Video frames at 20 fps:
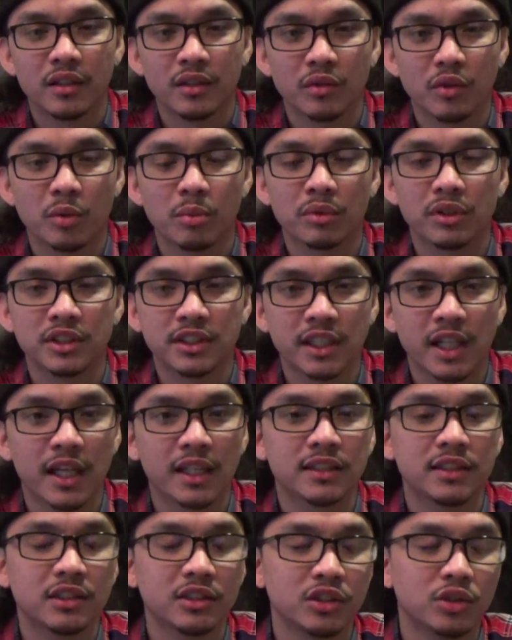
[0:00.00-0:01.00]
One More
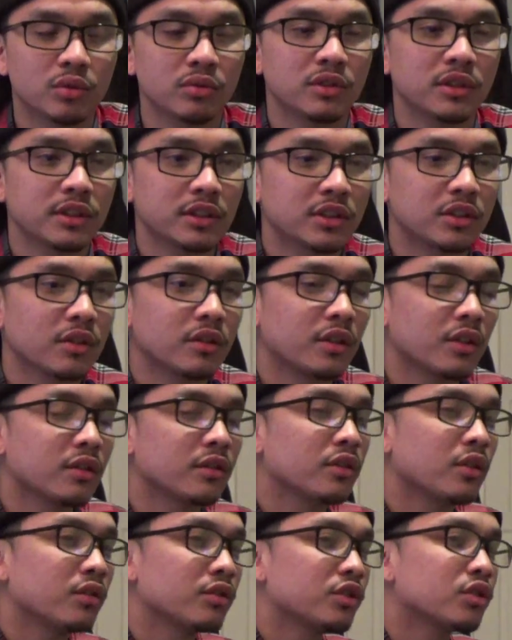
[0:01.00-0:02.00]
Chance and Juicy, so
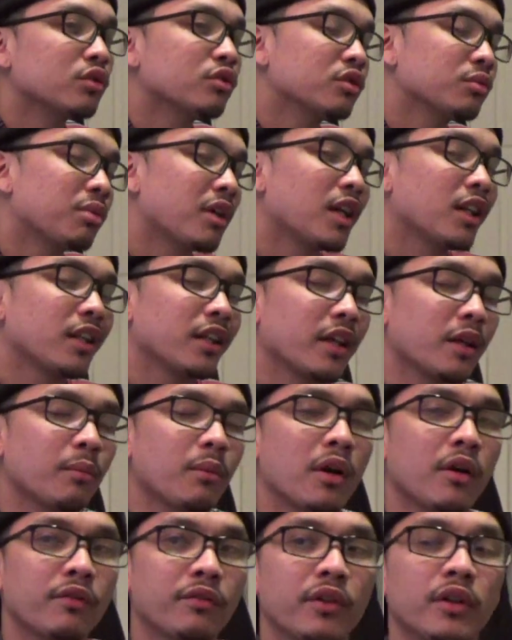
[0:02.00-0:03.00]
those two is probably like
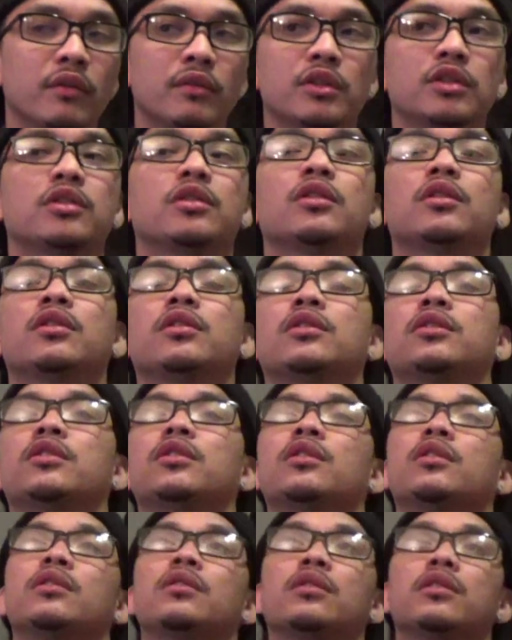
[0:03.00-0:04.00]
my favorite song, you know.